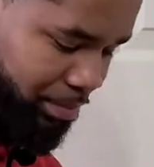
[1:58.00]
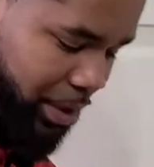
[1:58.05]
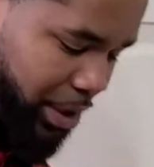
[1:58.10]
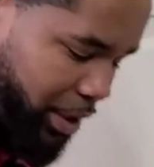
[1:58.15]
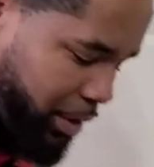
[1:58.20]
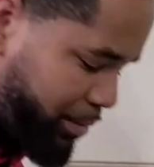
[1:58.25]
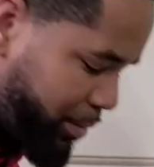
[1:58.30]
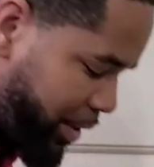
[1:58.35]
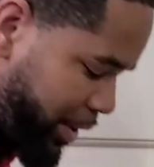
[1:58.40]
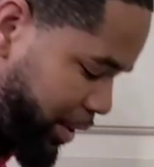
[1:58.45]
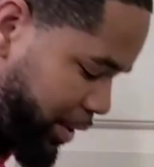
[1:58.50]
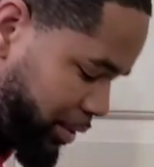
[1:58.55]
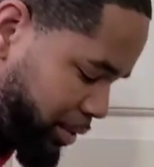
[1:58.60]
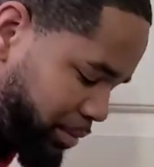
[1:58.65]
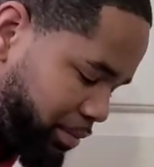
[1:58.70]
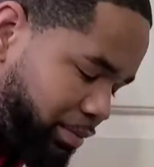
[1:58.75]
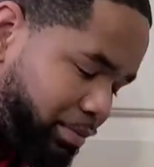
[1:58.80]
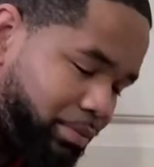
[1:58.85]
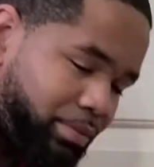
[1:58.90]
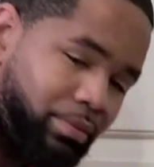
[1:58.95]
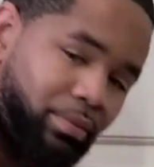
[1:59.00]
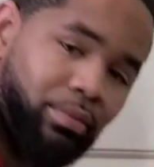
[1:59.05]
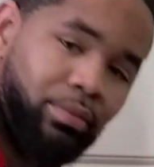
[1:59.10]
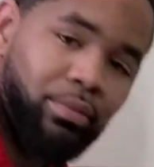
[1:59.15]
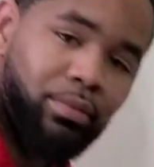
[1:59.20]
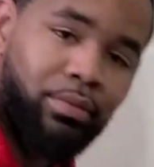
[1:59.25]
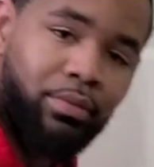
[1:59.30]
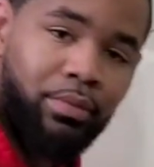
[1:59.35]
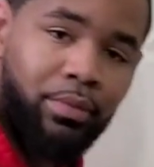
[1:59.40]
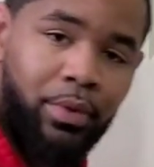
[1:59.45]
bottom down,
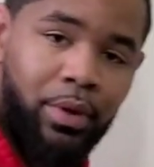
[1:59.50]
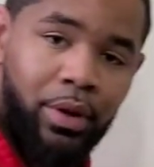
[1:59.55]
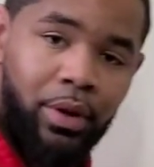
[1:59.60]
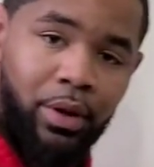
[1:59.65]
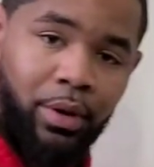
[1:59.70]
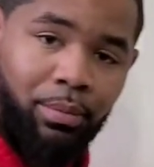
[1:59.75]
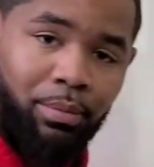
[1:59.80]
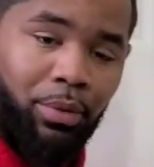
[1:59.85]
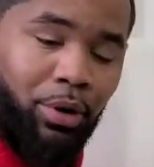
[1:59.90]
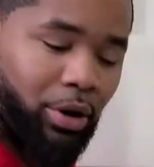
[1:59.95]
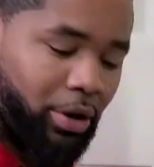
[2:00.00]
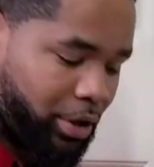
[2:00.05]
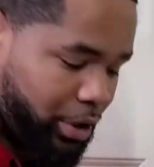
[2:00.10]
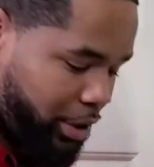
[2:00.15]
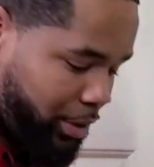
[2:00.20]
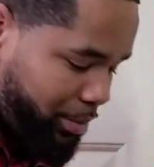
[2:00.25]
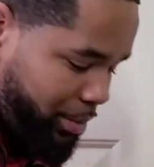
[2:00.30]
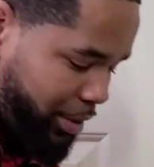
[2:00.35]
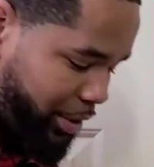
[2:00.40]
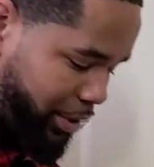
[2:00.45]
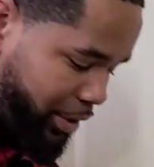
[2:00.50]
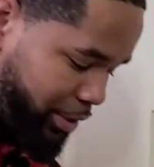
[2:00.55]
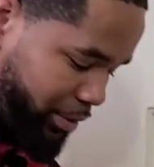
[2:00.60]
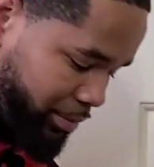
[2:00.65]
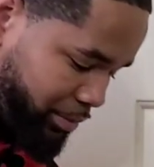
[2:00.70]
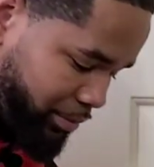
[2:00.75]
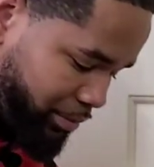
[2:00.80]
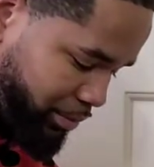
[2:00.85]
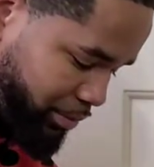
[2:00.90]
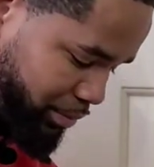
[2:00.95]
ball cup
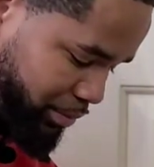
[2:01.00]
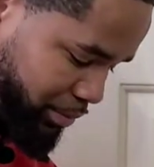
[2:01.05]
down,